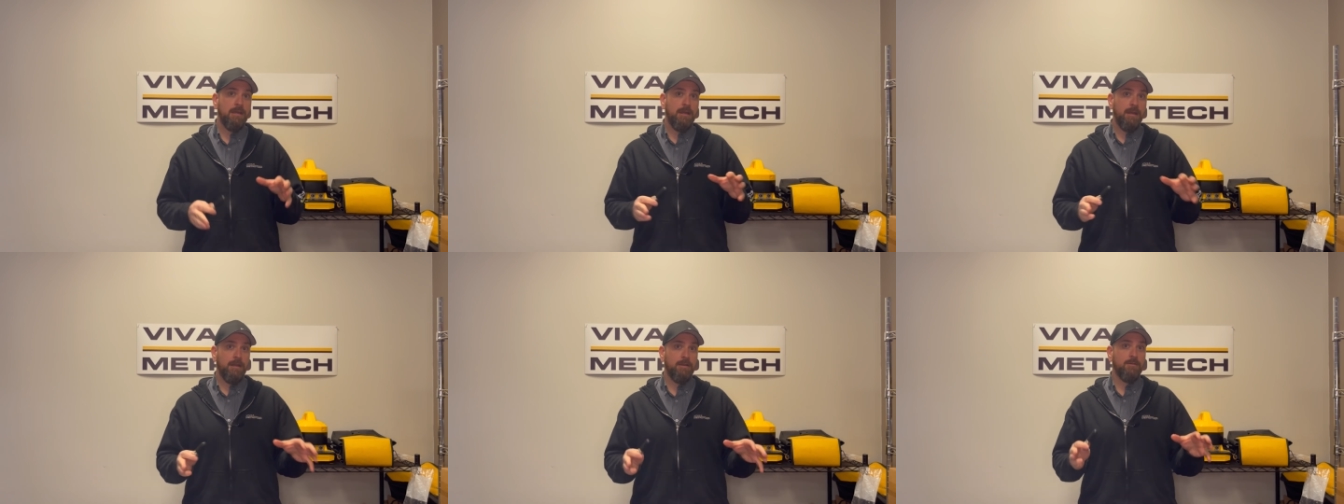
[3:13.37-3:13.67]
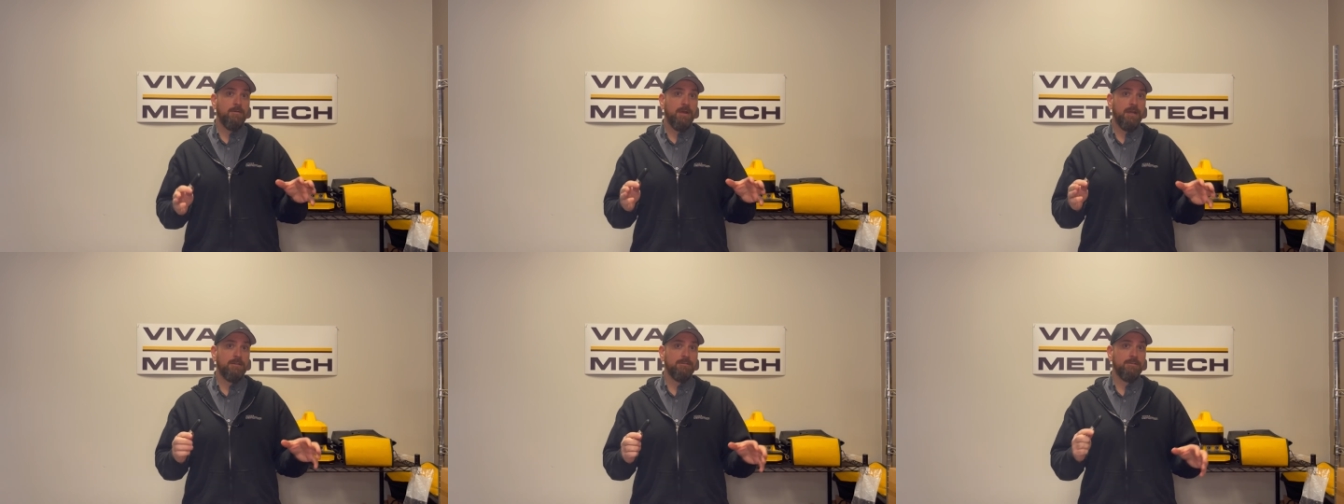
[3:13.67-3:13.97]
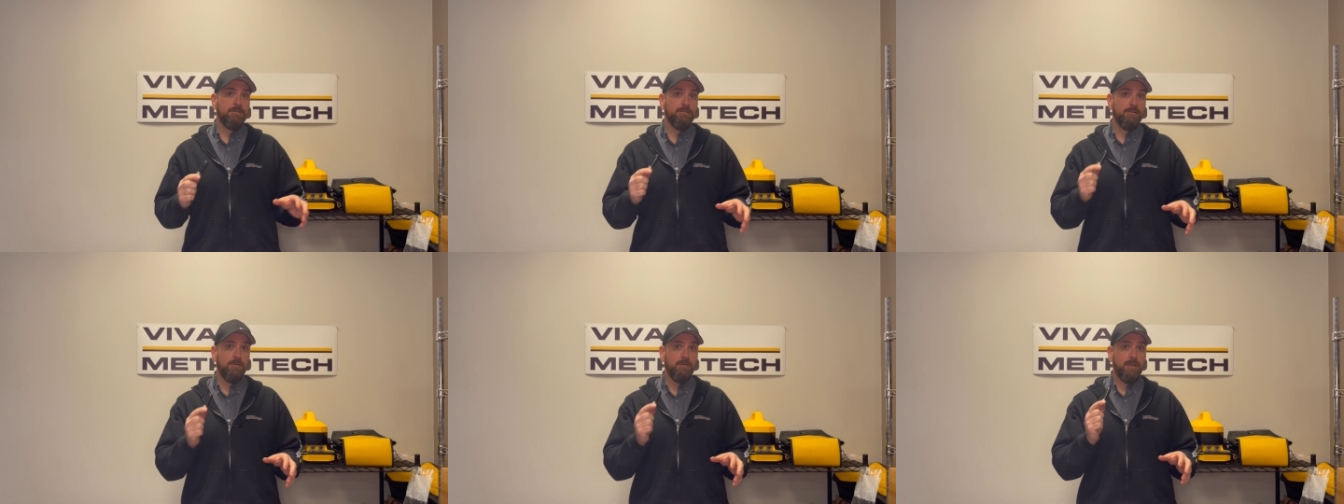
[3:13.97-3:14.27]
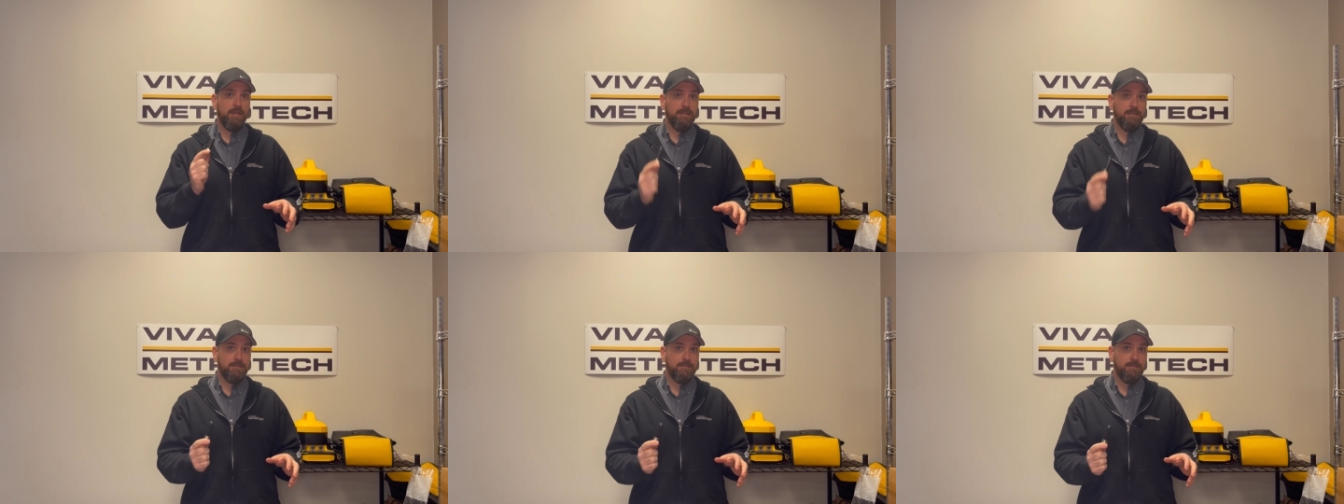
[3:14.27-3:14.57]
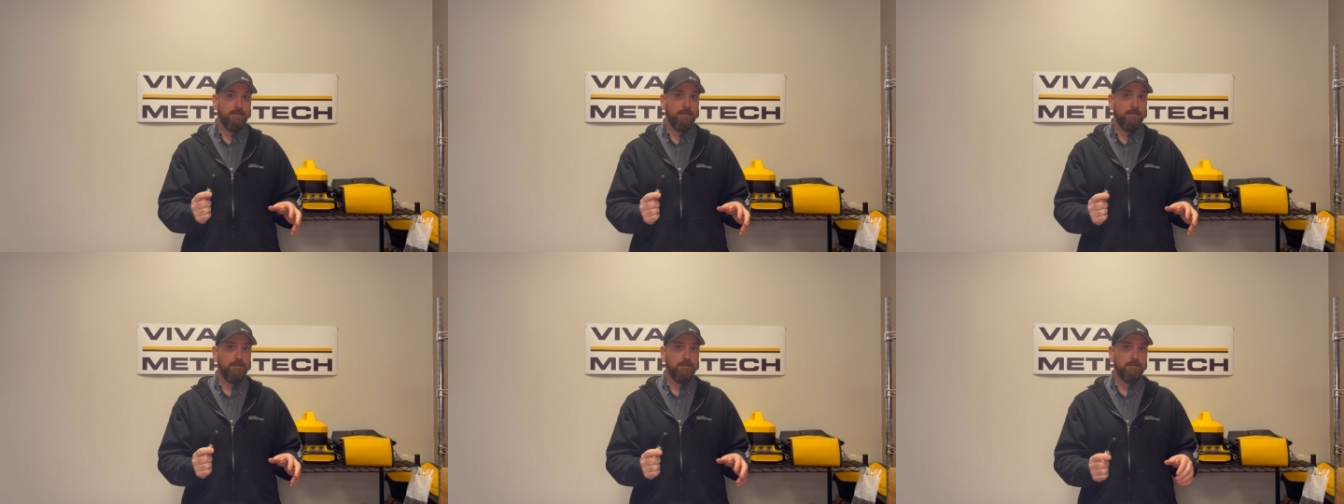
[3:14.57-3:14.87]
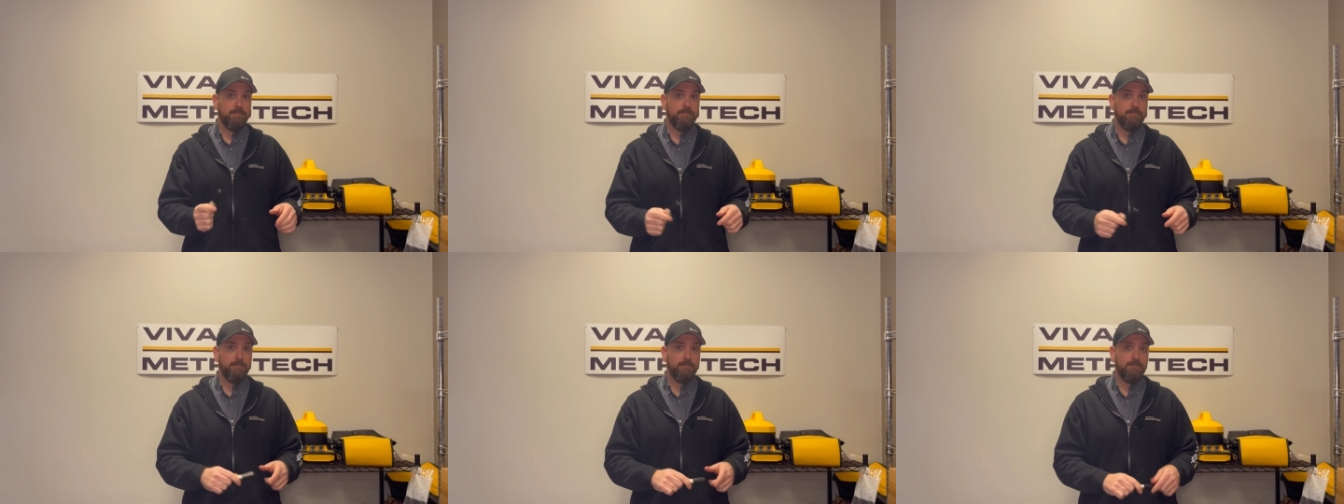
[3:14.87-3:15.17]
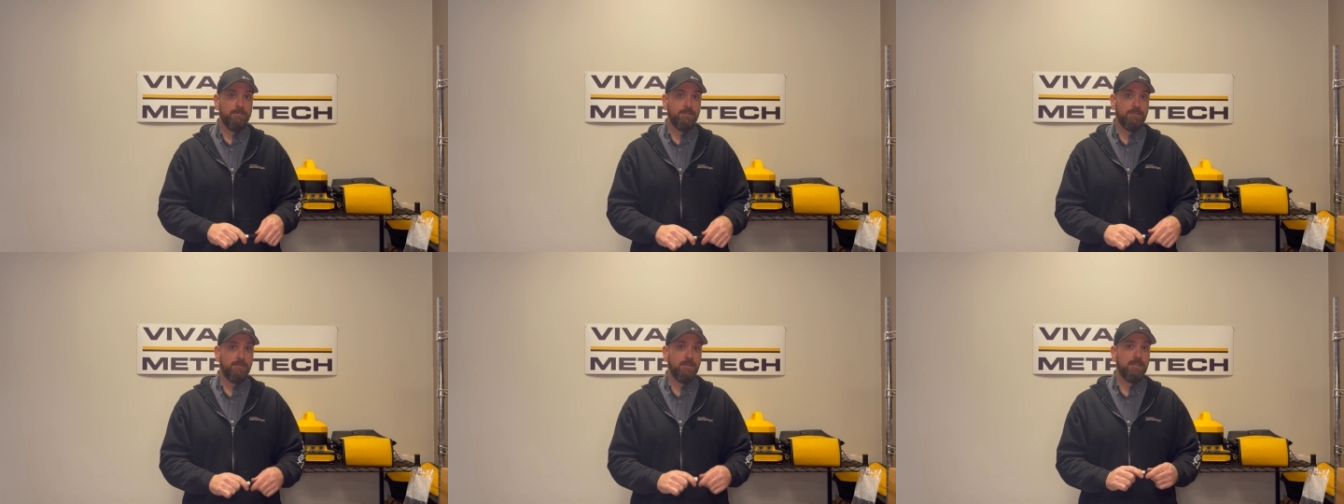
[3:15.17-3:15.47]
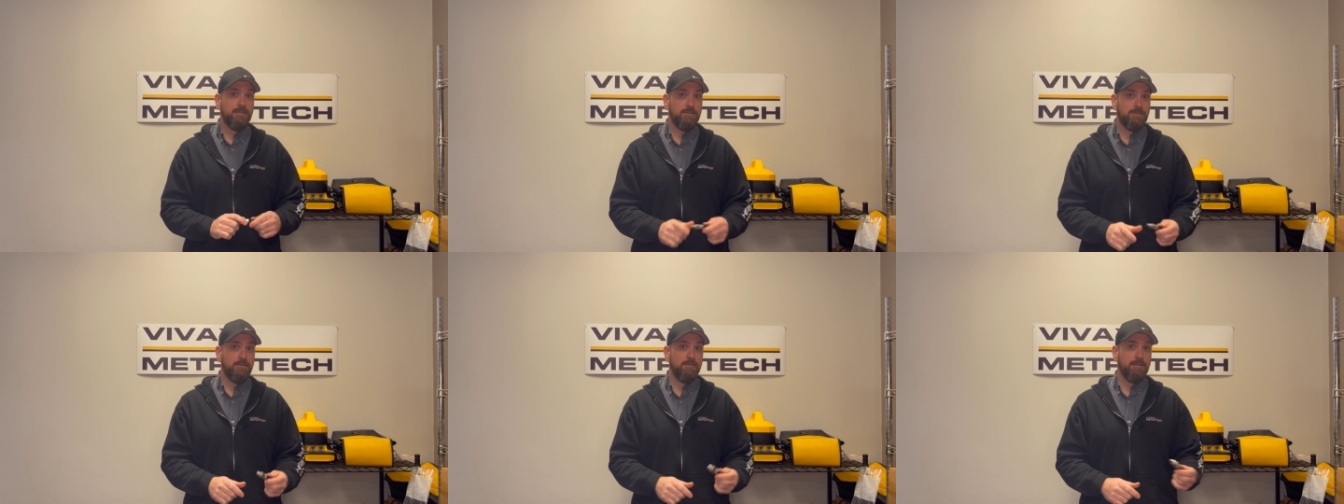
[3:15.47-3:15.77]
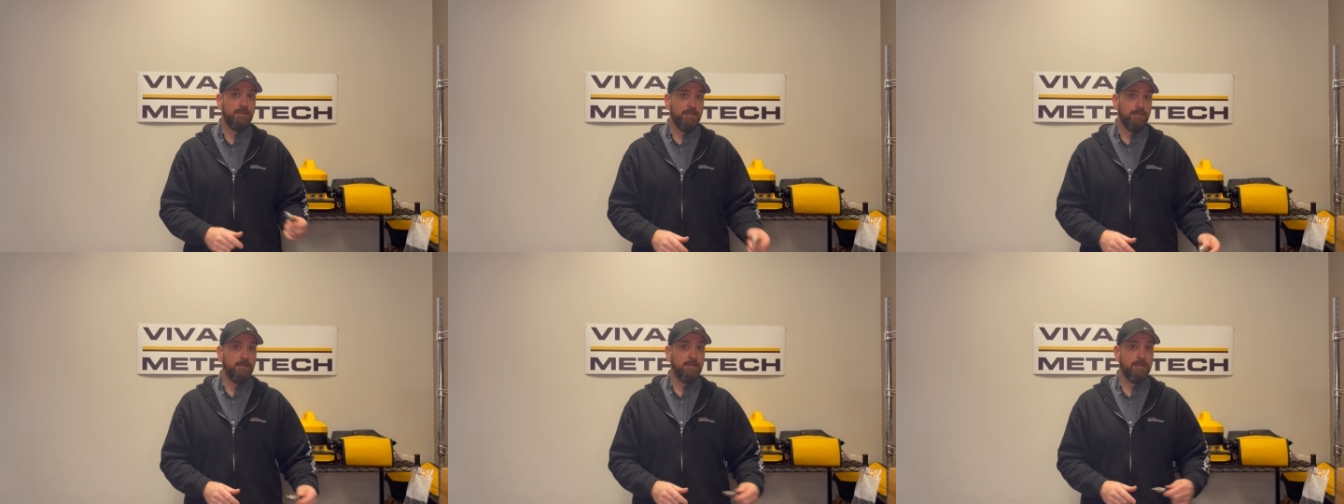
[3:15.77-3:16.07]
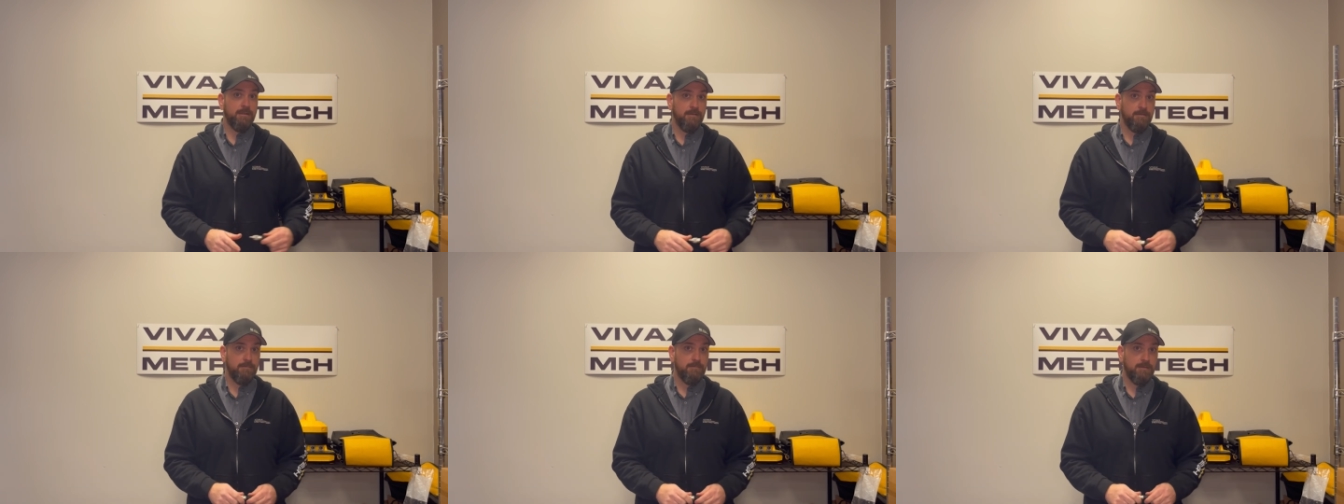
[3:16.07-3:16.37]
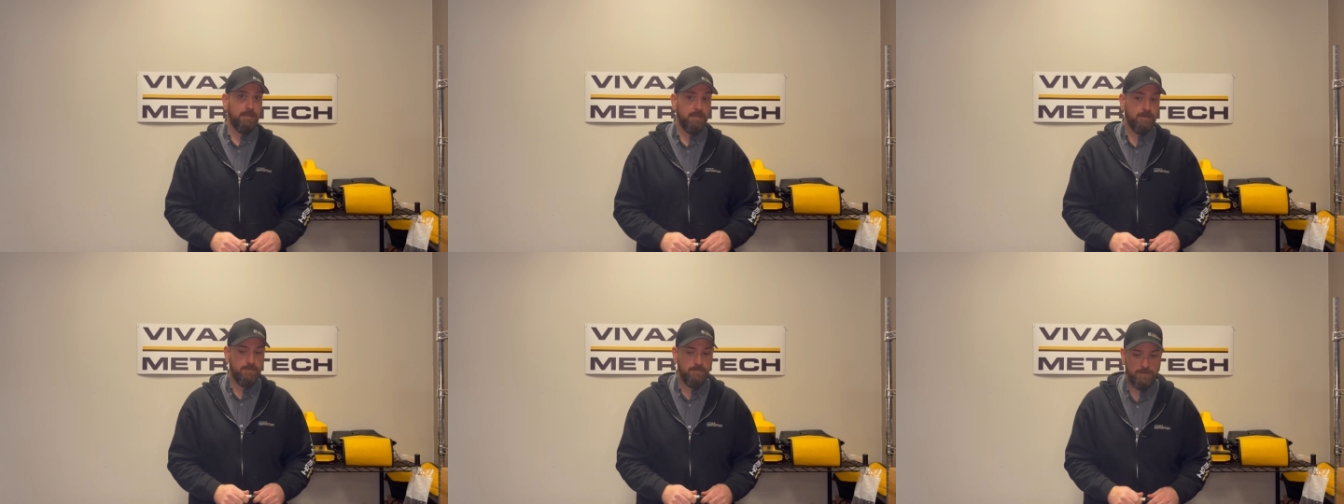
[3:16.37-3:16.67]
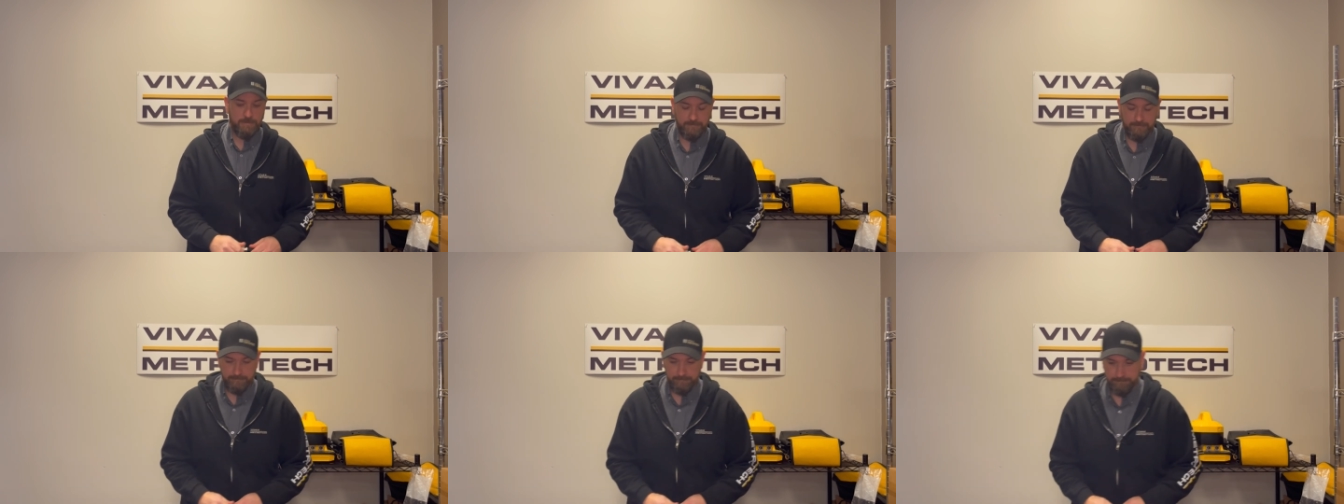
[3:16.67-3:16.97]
how to actually locate a sonde. So let's turn that on and get going.